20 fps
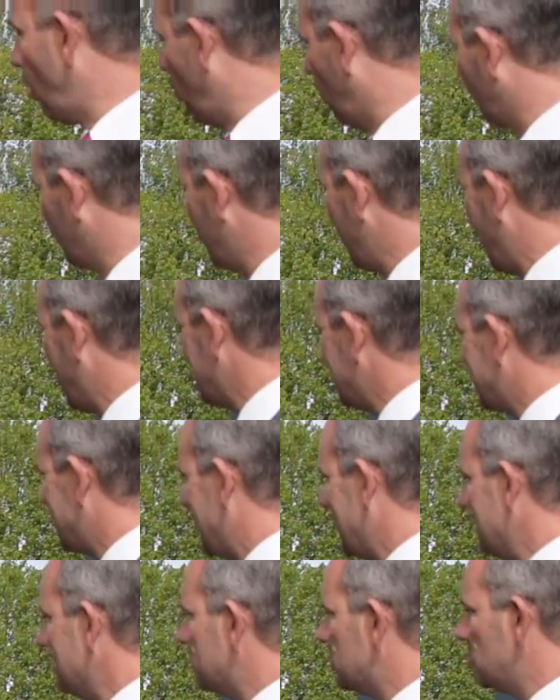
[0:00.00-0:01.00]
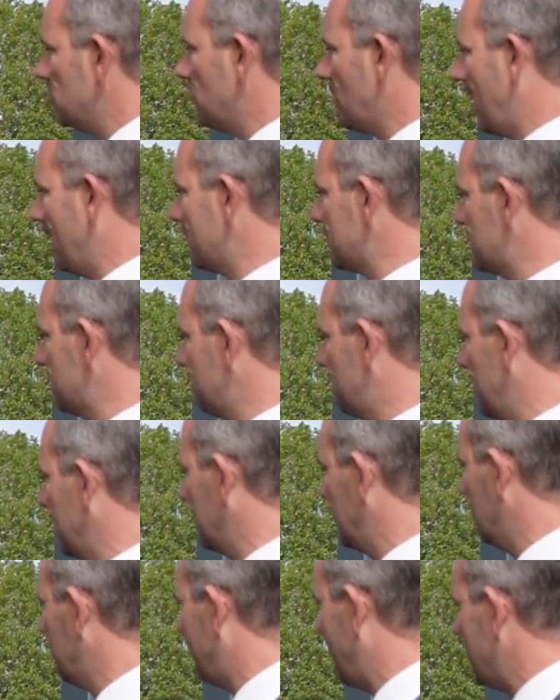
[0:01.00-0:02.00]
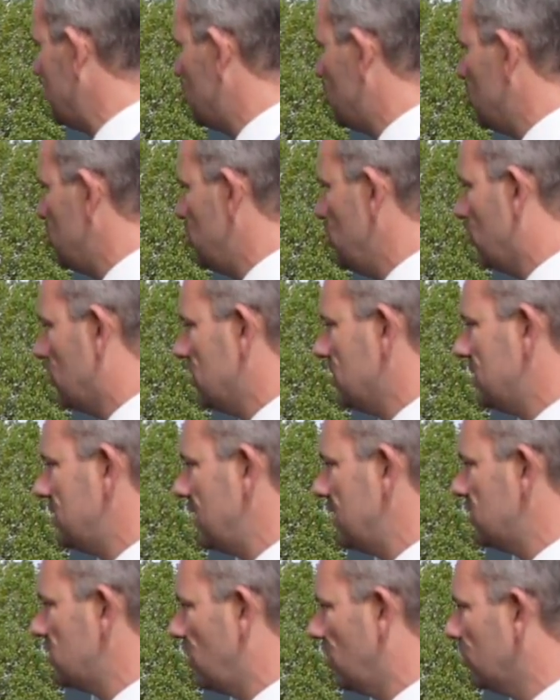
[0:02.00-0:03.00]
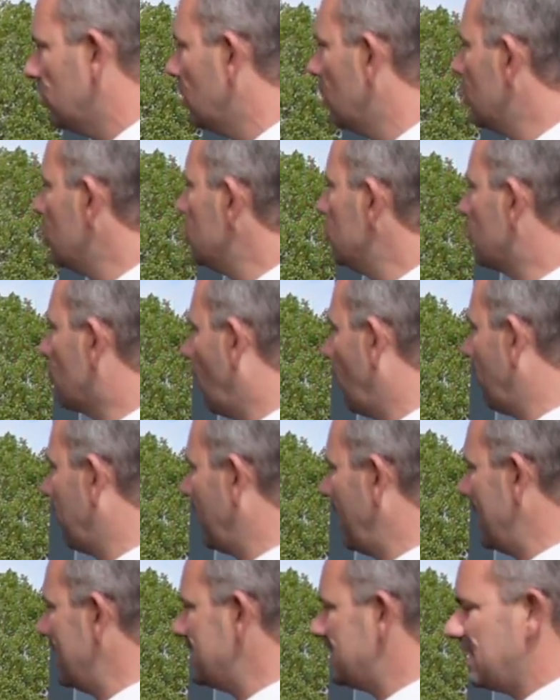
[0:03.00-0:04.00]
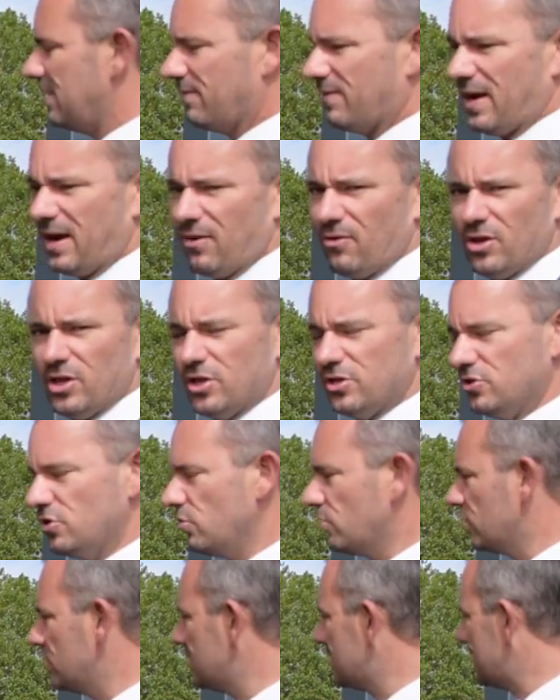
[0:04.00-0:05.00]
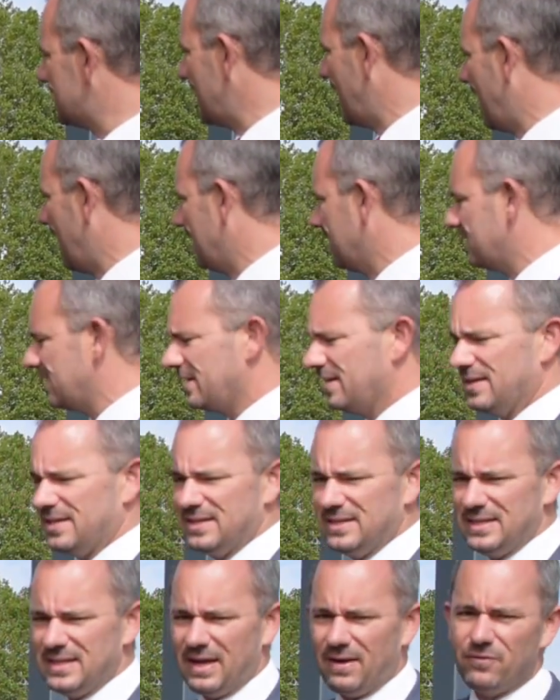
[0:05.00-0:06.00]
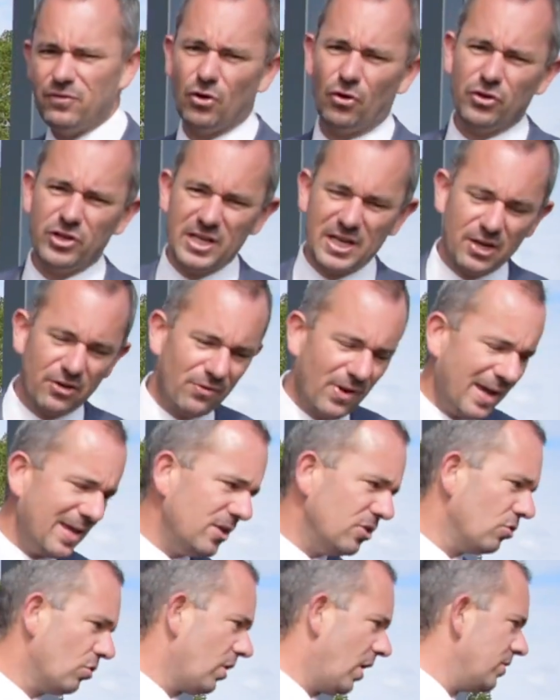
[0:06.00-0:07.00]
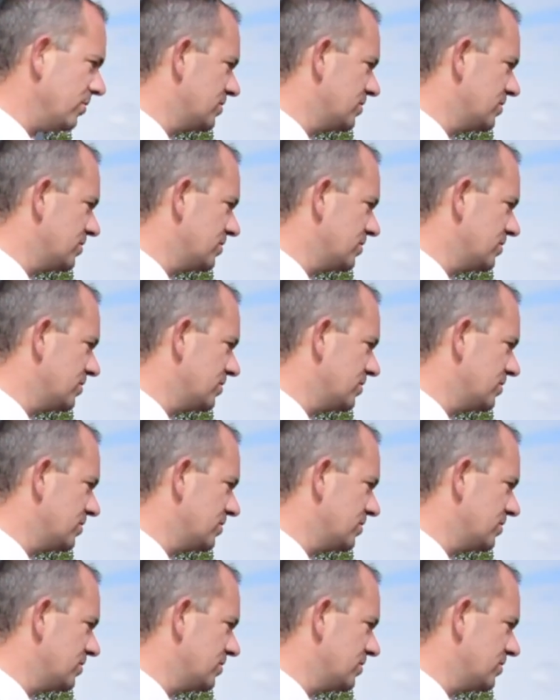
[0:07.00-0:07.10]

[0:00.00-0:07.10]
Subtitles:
of that tape. So you have some picnic benches you can sit on, you've got plenty of area you can stand. If you're year 8, you're going